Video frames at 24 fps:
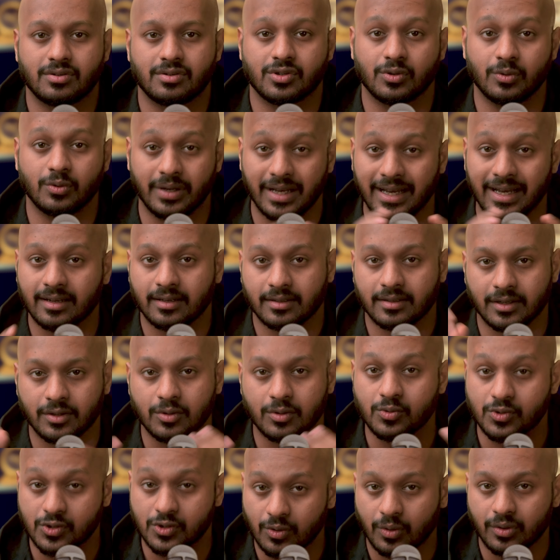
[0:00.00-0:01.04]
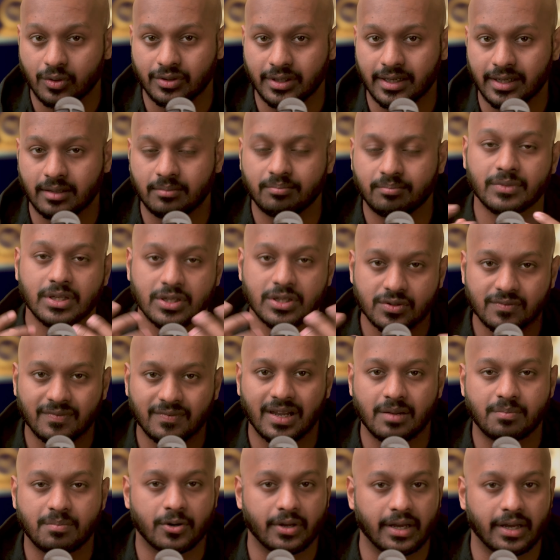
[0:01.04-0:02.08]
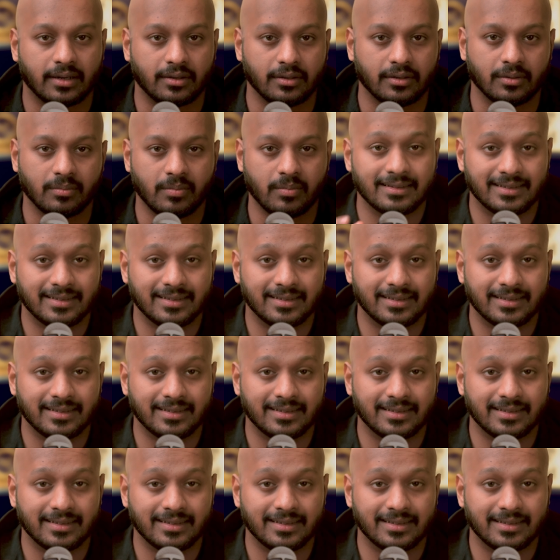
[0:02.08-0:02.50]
so data that you store there is well protected.